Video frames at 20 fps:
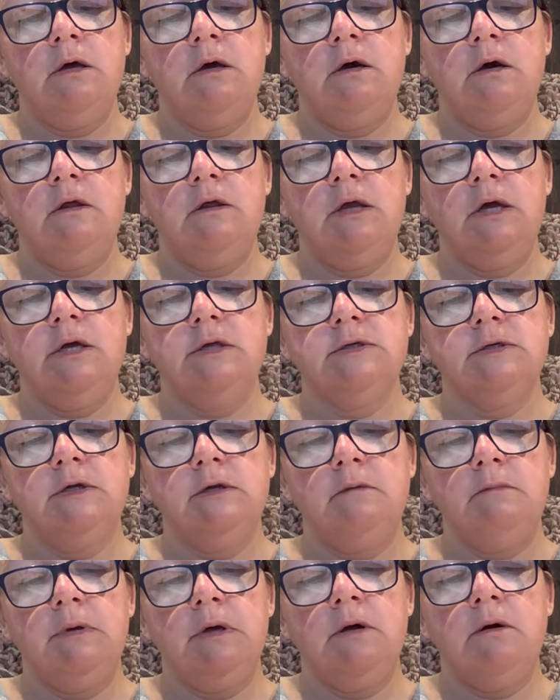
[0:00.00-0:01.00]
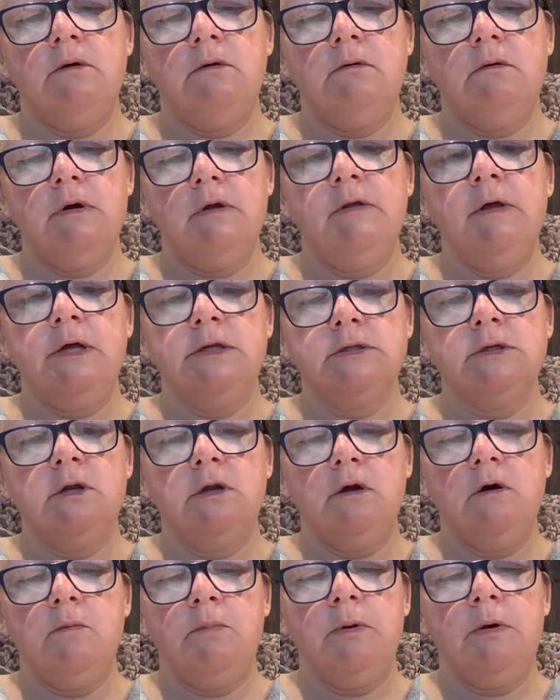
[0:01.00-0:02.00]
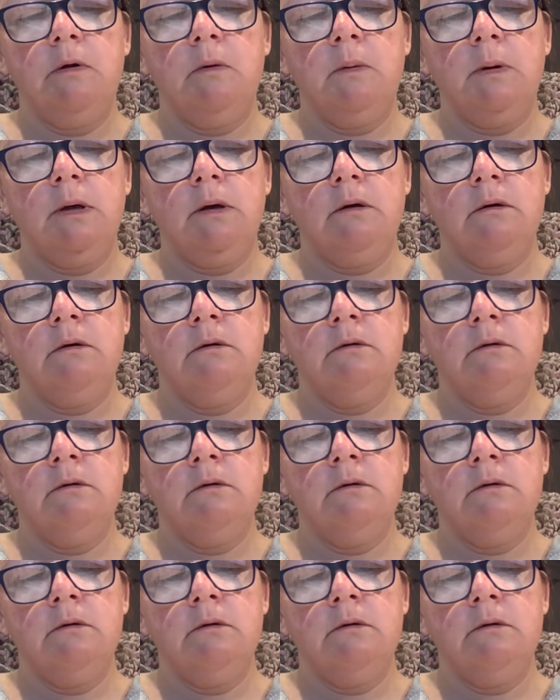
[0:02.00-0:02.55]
I think it's gonna go pretty quick.